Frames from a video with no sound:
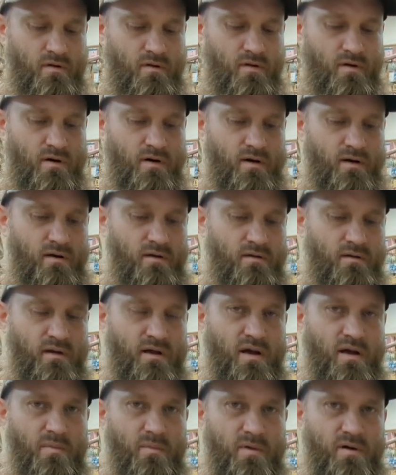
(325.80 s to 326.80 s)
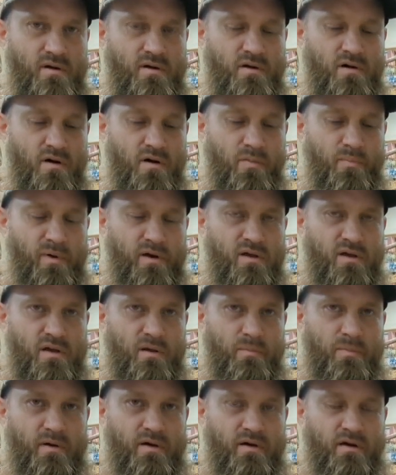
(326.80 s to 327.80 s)
All right, I got me a cup I
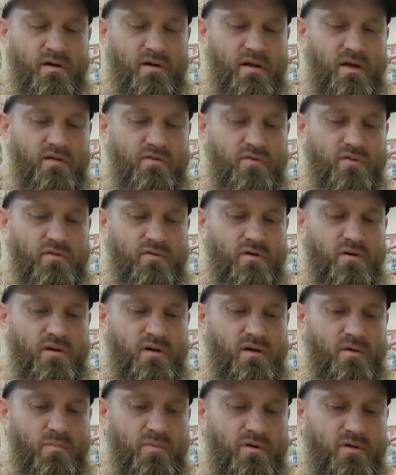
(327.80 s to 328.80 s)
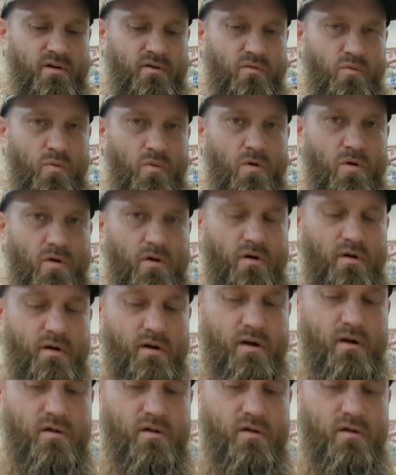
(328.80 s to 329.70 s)
keep out here. It ain't for drinking, but that's water in there.